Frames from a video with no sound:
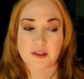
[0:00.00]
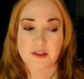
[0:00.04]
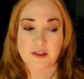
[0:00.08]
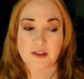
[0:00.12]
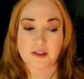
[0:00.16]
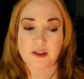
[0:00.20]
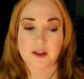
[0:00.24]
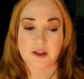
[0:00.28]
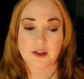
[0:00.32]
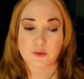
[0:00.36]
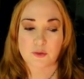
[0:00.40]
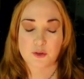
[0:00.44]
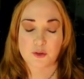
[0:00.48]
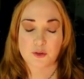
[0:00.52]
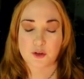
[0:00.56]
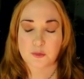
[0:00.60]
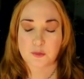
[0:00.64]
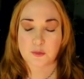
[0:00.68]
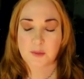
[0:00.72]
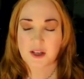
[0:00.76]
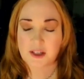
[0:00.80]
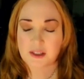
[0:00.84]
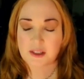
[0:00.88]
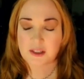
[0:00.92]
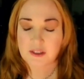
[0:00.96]

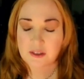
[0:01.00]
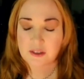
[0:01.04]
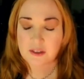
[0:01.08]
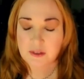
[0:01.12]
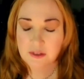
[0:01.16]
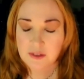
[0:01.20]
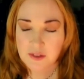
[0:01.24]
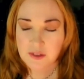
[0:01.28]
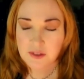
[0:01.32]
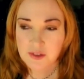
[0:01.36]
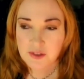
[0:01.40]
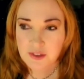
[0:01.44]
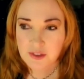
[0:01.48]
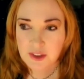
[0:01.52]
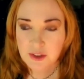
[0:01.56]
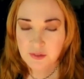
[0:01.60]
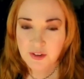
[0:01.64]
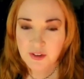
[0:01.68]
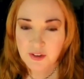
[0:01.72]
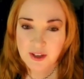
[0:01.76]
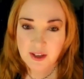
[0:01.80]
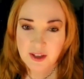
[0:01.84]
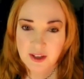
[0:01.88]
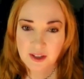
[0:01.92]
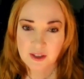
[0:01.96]
roommate Steve
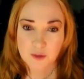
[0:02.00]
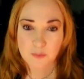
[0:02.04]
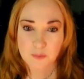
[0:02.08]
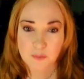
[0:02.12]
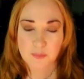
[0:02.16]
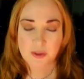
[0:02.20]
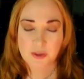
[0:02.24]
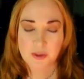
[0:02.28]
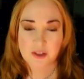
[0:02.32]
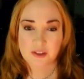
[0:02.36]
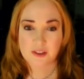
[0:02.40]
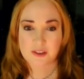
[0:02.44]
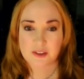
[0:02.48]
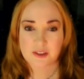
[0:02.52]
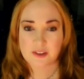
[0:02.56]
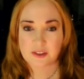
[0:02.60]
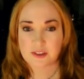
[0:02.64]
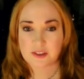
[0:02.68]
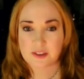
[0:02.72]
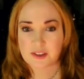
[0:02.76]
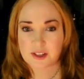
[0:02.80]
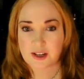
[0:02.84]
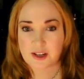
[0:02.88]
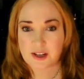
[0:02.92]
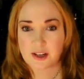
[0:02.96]
Heck built an
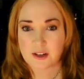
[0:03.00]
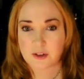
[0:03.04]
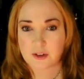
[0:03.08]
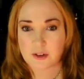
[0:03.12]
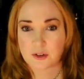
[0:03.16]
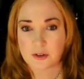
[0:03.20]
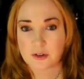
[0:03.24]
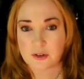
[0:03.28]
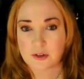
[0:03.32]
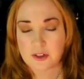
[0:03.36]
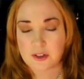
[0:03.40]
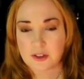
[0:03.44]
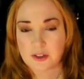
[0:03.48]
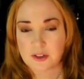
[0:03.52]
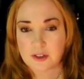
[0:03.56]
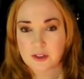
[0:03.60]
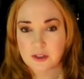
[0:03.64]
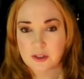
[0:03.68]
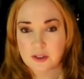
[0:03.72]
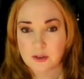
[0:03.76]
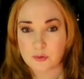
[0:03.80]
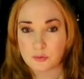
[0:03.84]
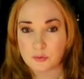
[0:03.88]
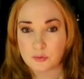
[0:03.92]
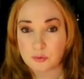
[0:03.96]
entire
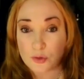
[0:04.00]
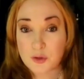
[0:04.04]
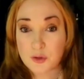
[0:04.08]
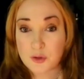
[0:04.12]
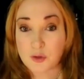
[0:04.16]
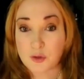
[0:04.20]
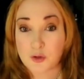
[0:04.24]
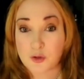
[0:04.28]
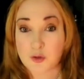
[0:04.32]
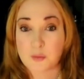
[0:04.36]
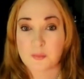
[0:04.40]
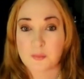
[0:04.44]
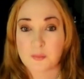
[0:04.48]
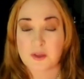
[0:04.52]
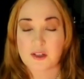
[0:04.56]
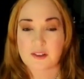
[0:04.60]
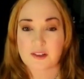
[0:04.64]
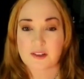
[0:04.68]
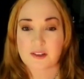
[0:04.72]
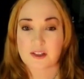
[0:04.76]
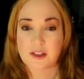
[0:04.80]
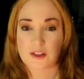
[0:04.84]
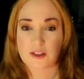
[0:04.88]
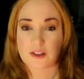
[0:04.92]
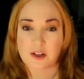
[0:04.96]
room
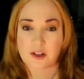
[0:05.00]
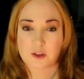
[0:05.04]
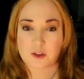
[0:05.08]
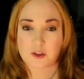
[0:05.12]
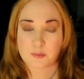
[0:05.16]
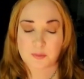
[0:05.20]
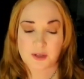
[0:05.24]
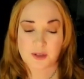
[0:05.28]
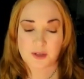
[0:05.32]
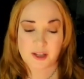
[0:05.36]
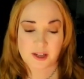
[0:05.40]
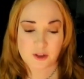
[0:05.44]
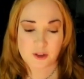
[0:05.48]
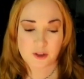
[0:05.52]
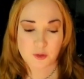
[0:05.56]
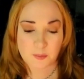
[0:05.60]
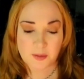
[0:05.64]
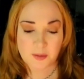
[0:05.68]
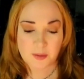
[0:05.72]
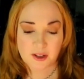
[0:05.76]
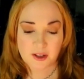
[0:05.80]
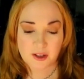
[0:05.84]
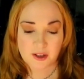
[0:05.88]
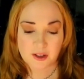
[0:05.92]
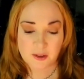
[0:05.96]
that he called a piano
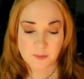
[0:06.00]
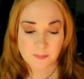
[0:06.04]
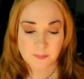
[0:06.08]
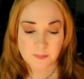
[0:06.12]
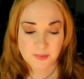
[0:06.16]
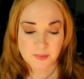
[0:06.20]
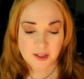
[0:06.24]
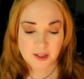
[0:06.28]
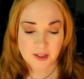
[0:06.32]
bell